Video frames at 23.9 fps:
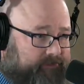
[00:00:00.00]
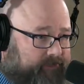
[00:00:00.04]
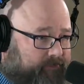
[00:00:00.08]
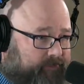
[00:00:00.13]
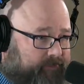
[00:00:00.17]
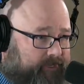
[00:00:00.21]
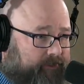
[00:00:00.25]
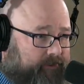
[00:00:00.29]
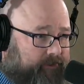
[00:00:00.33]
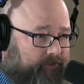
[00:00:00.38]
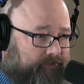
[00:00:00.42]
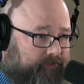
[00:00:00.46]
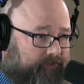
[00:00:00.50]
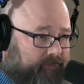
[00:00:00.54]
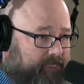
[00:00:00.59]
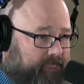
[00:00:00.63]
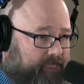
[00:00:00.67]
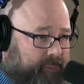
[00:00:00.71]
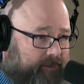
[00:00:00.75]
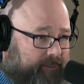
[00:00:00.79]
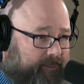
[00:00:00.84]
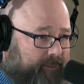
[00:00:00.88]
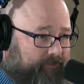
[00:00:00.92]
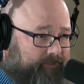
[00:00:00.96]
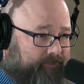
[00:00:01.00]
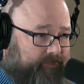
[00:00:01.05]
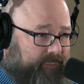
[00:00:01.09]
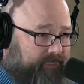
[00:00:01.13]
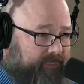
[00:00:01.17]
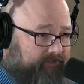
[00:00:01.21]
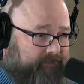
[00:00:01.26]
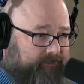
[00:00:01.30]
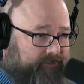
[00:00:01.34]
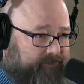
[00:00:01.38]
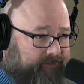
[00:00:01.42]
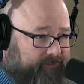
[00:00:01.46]
I'm in Haralson County. I'm
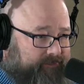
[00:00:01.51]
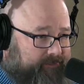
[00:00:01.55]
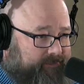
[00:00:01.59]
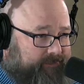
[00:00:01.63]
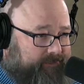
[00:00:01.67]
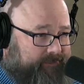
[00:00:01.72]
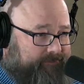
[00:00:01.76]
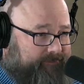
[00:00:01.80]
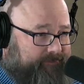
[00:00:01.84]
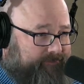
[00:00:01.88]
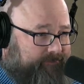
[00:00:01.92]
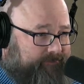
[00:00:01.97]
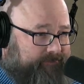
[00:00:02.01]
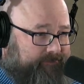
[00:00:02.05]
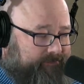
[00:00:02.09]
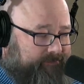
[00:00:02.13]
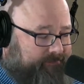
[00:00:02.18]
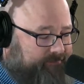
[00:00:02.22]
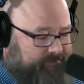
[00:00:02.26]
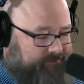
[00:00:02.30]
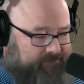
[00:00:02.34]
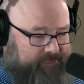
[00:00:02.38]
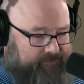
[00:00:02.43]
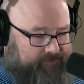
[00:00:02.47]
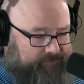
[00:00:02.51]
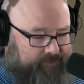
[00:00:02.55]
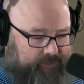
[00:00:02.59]
leaving. Got